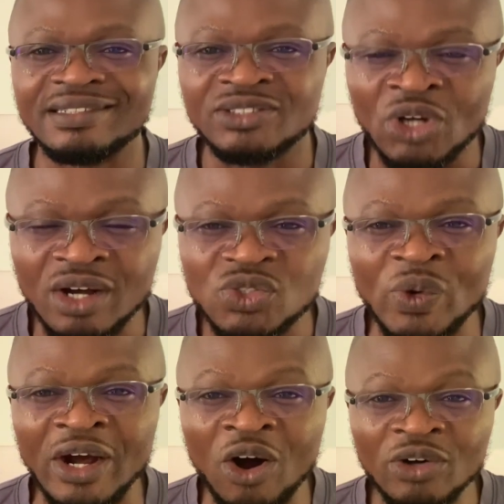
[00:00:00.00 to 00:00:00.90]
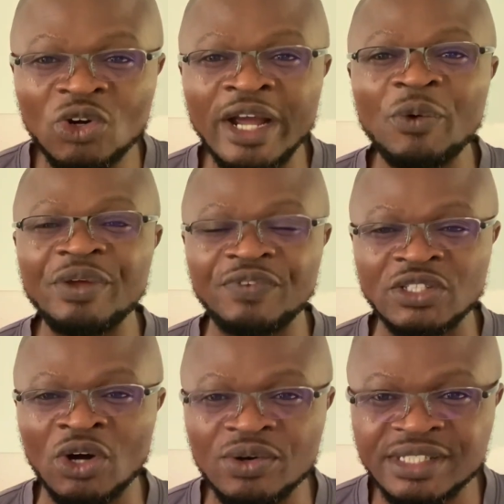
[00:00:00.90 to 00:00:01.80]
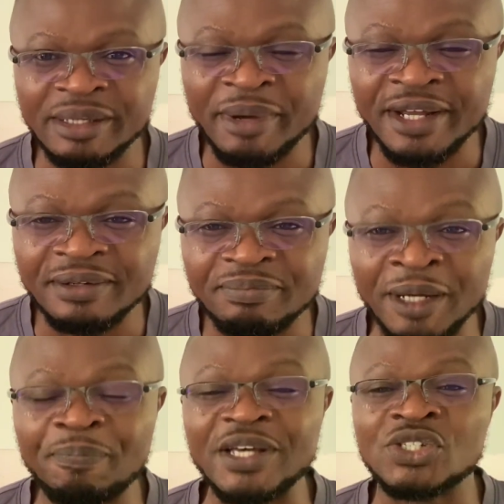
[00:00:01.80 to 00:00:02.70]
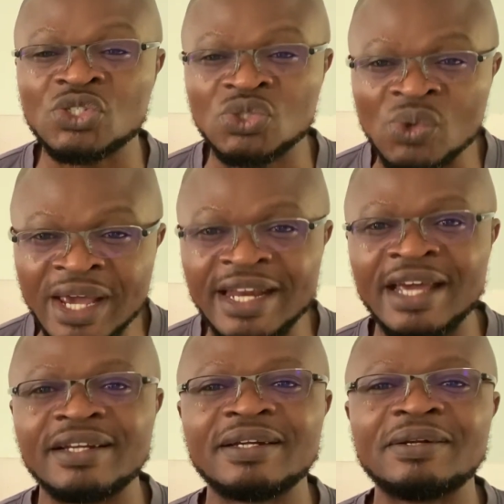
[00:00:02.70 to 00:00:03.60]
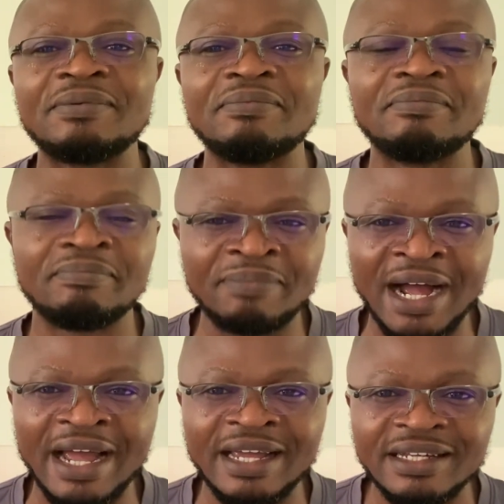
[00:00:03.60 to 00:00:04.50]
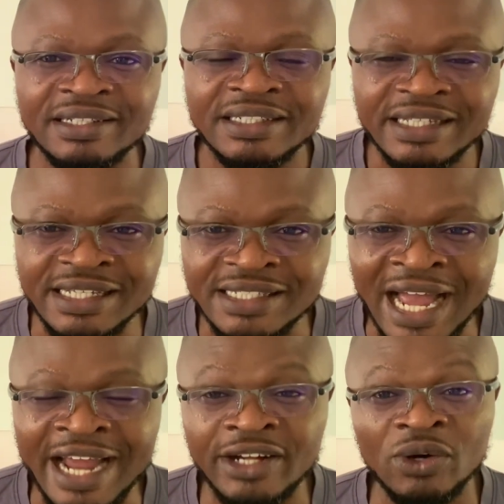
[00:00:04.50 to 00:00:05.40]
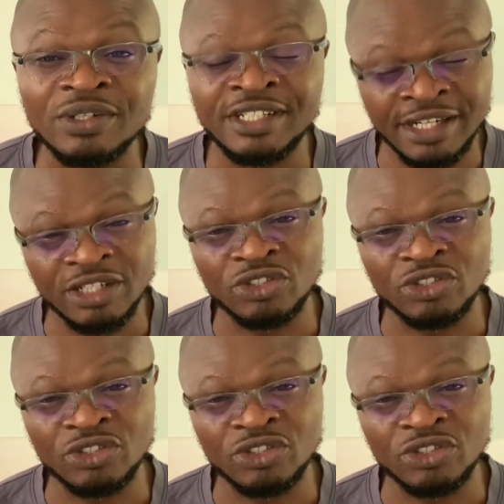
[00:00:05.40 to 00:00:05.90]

Talks were ongoing with Victor Osimehn, being persuaded by his idol, Didier